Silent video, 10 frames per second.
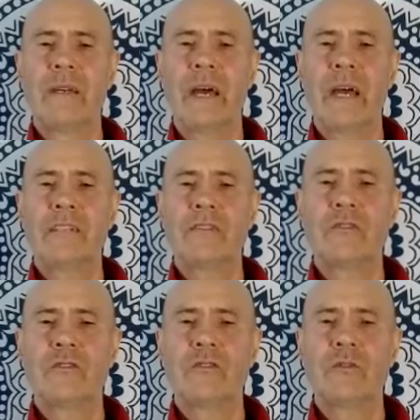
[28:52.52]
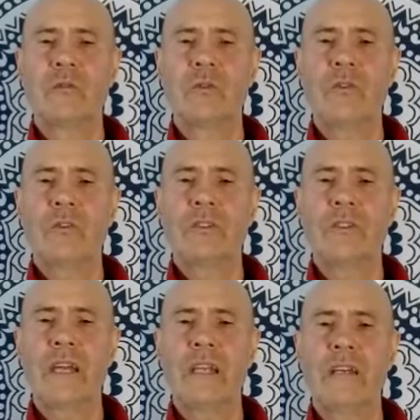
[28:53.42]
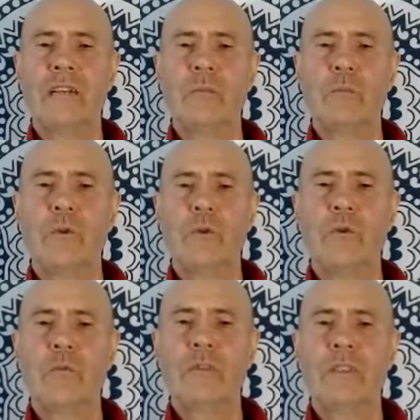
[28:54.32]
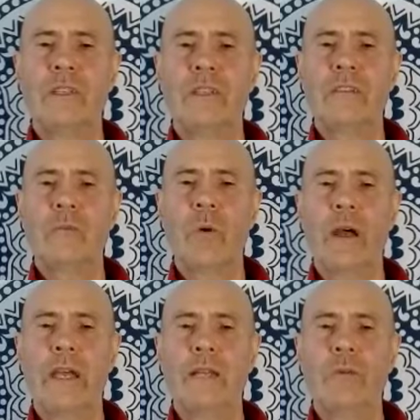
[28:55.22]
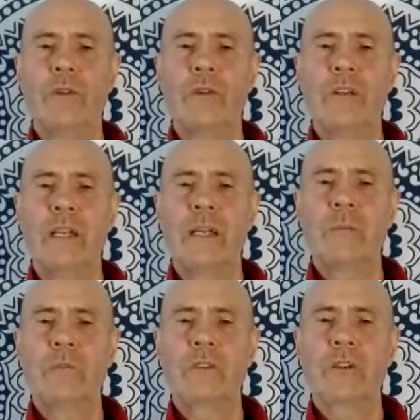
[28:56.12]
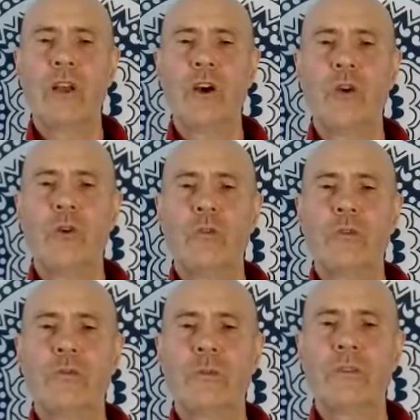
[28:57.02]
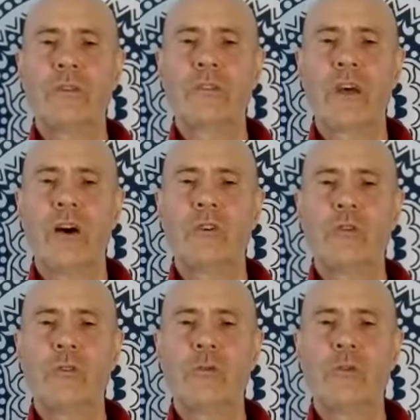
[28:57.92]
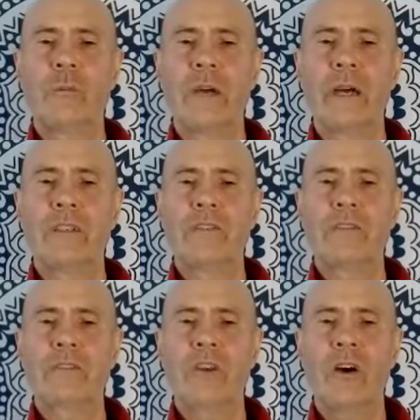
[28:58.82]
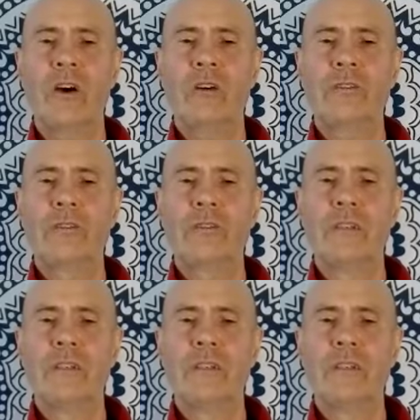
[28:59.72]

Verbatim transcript: As the jaw gently moves in this way, with the lips closed, with the tongue on the roof mouth, it starts